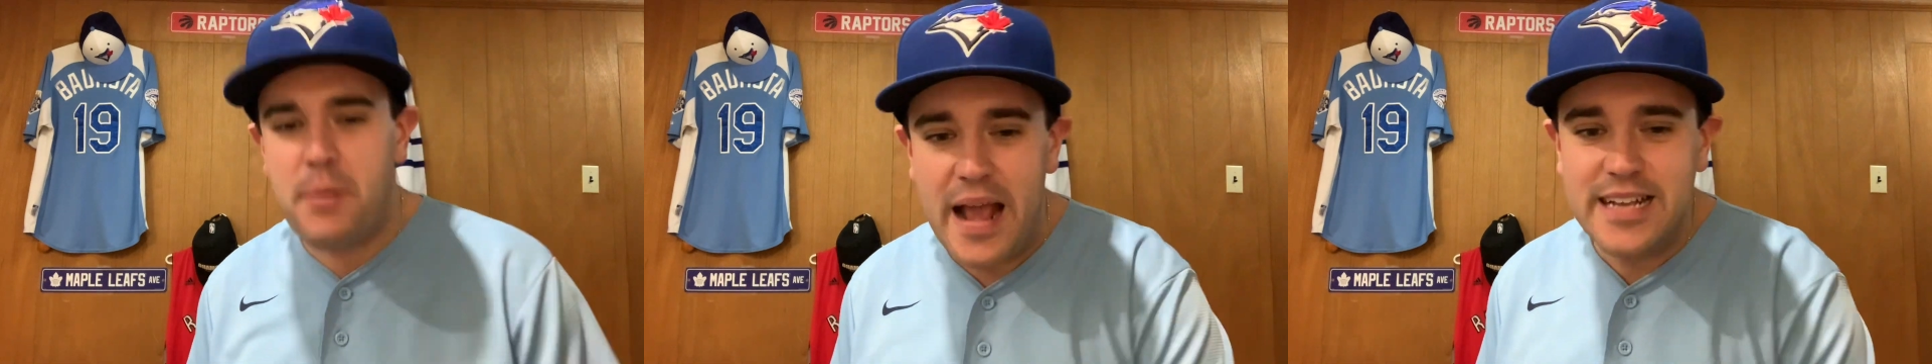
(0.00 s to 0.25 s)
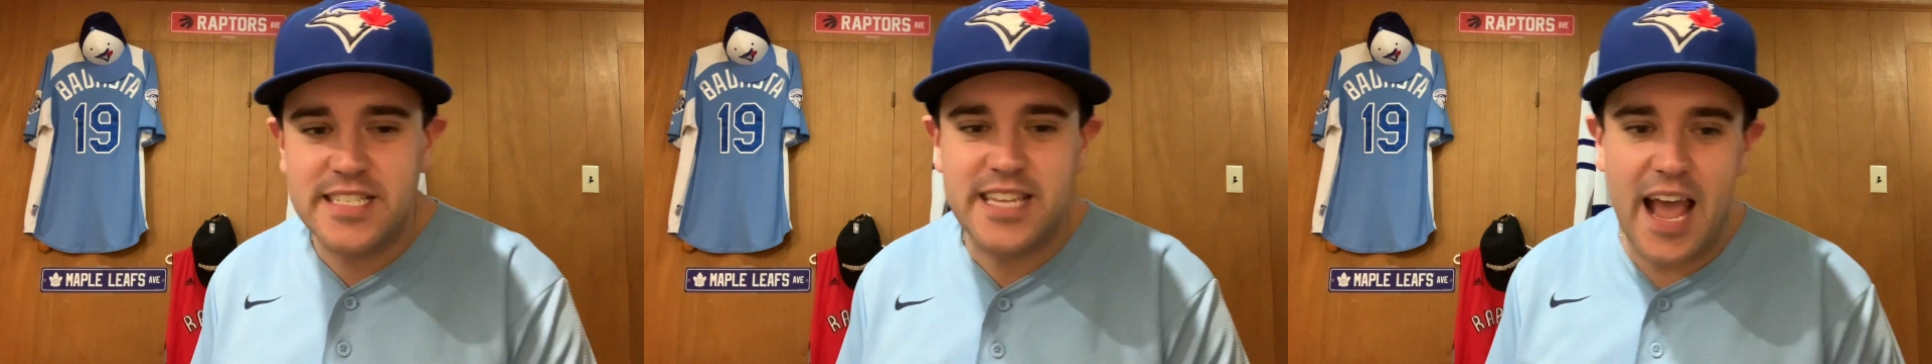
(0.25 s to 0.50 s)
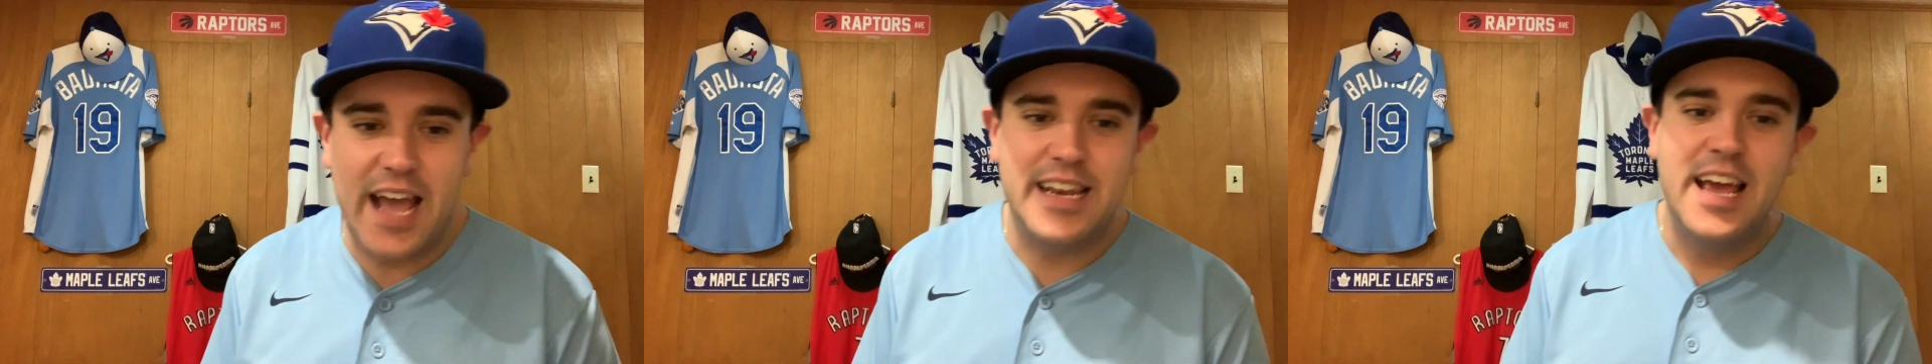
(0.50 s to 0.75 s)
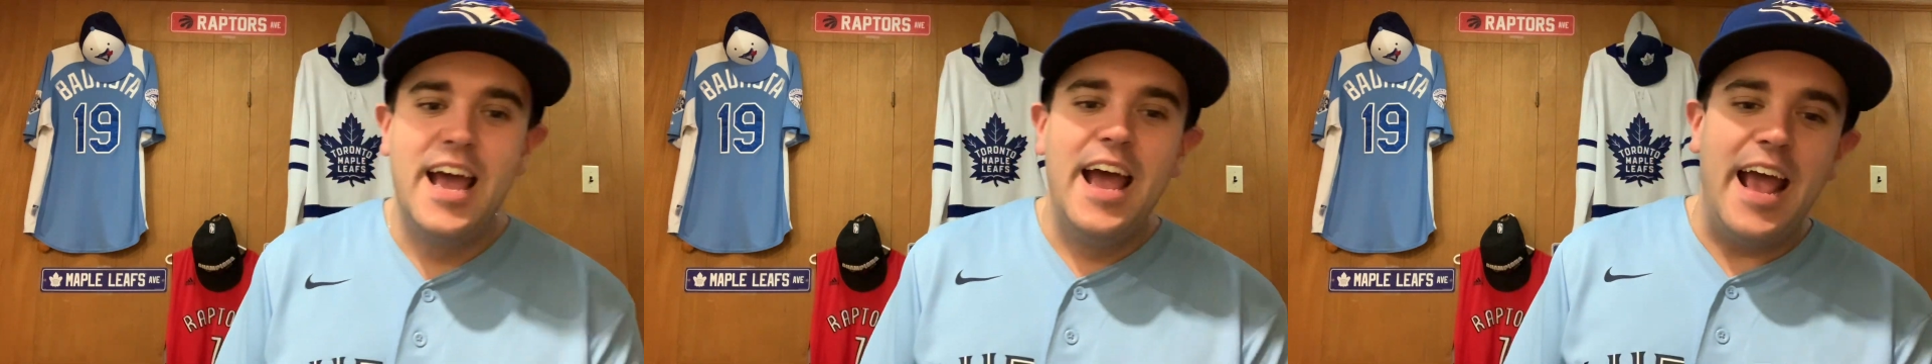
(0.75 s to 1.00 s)
base
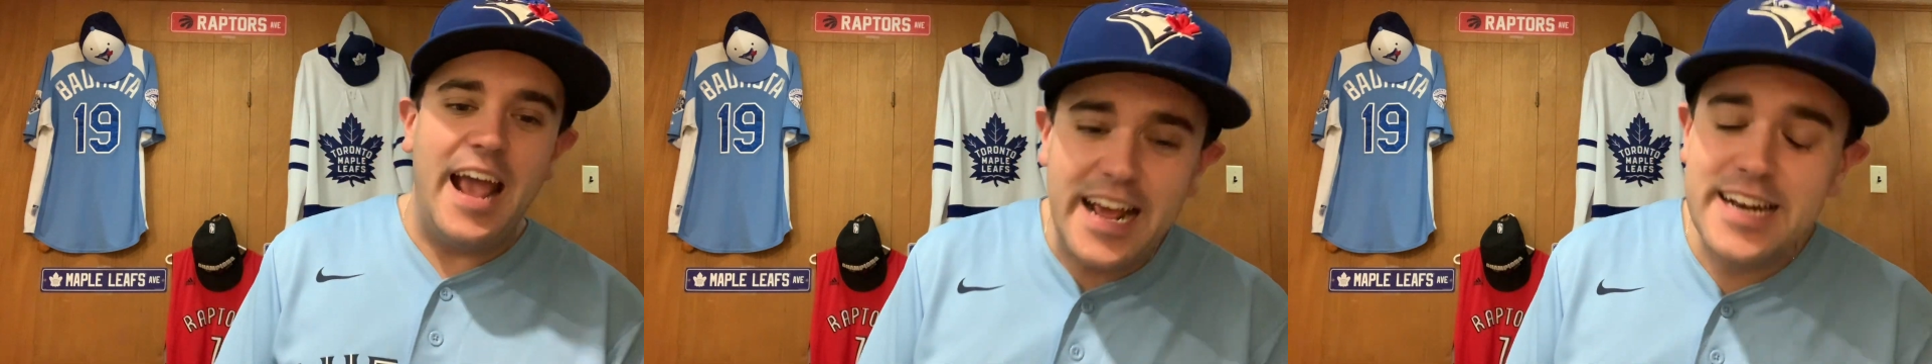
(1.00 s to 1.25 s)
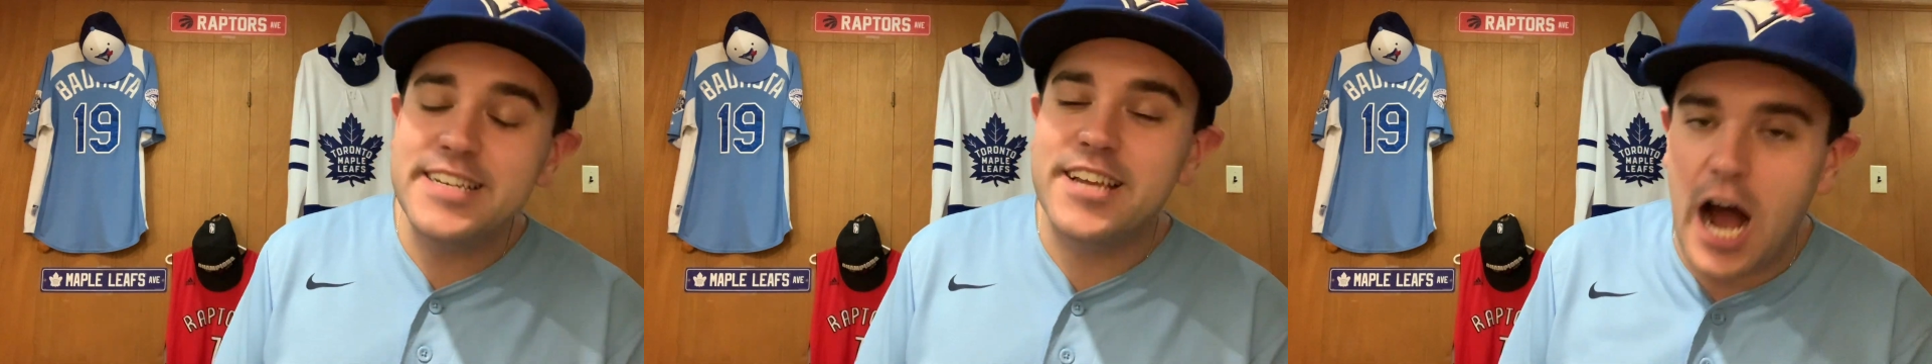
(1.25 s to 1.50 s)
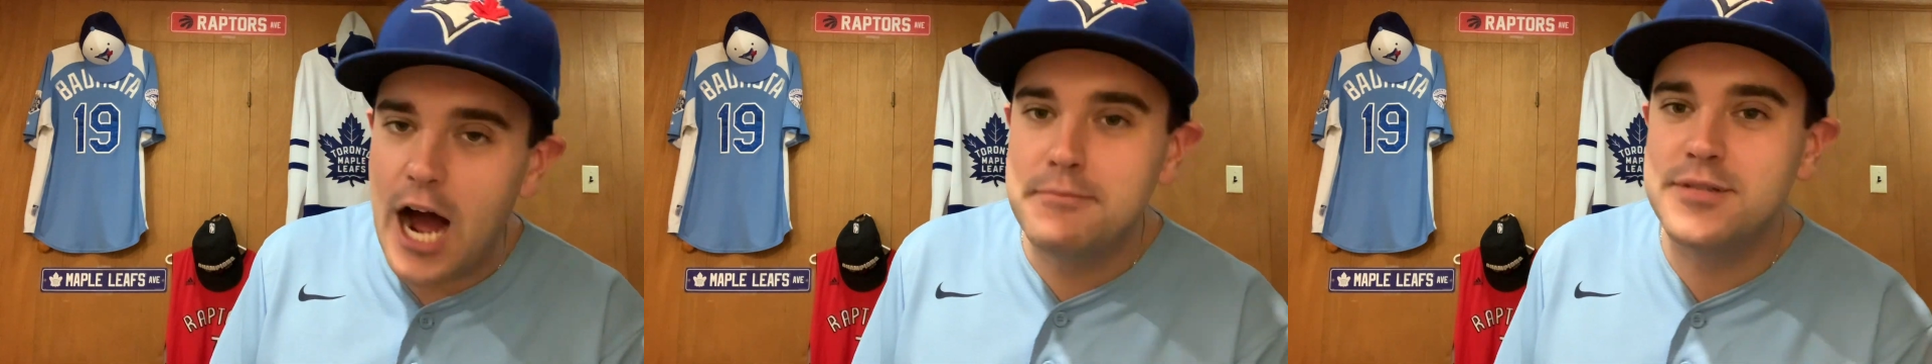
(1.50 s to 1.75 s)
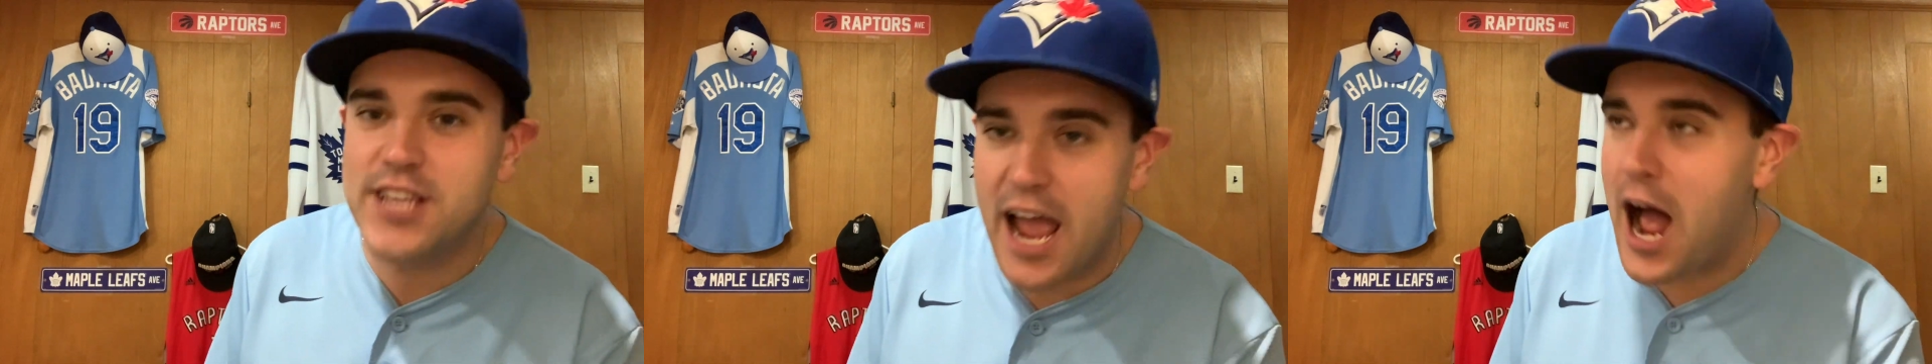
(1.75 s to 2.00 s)
hit. In
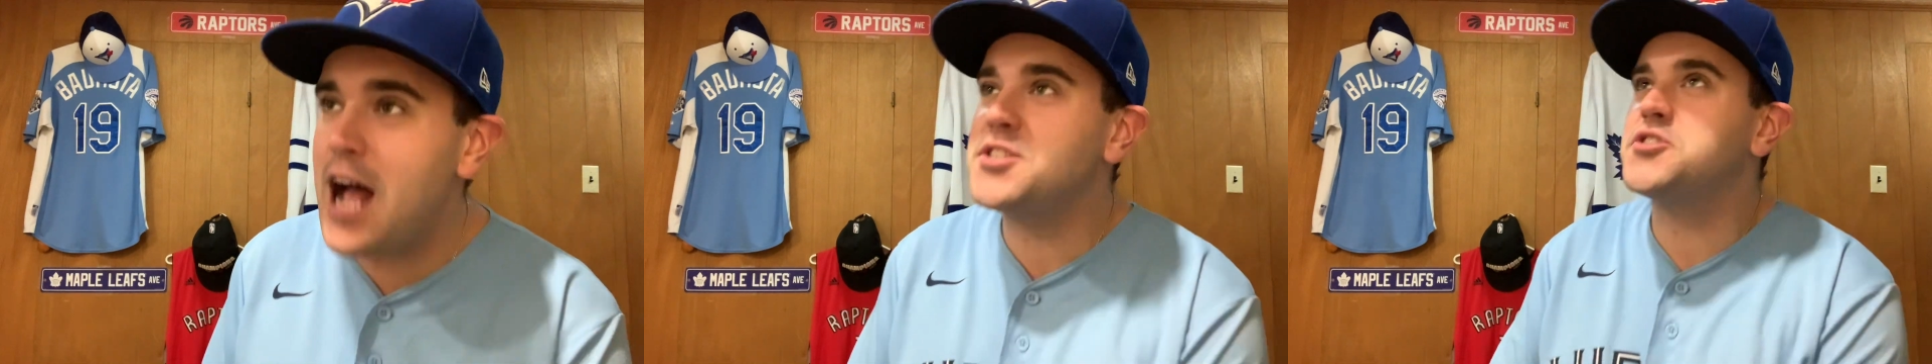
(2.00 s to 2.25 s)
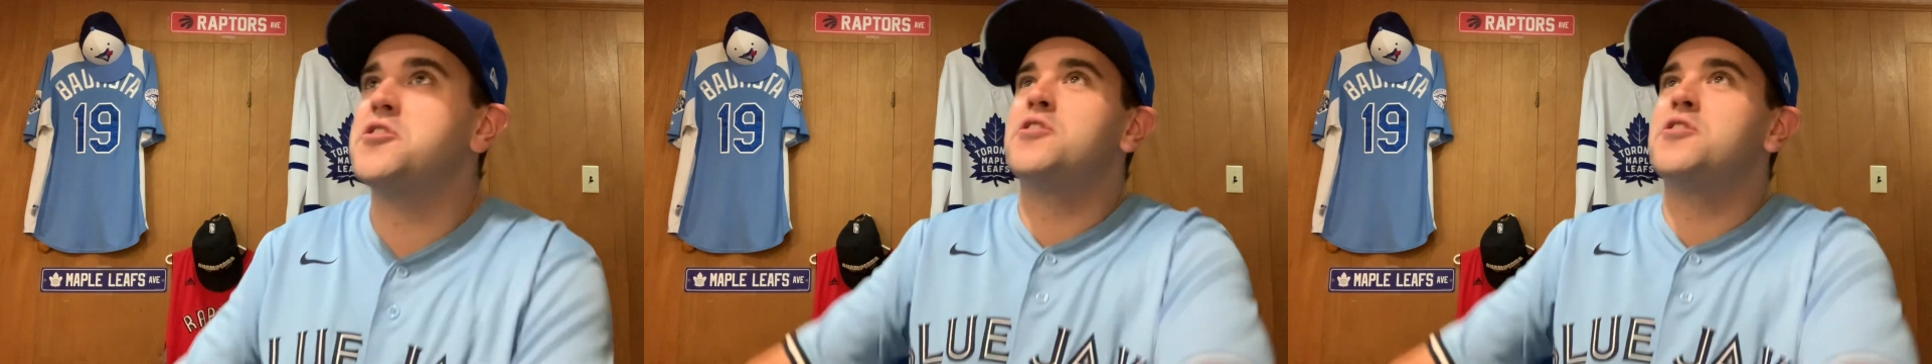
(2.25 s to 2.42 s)
comes Teoscar